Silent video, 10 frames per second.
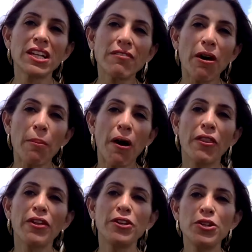give up
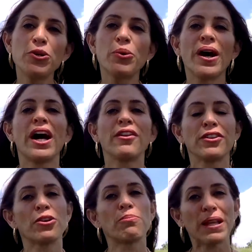on the new
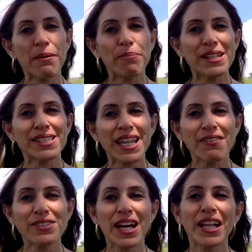healthier plant-based
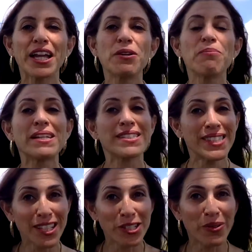lifestyle and you may
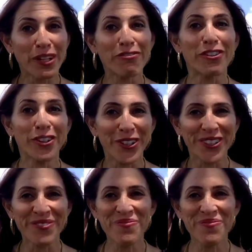stick to it for good.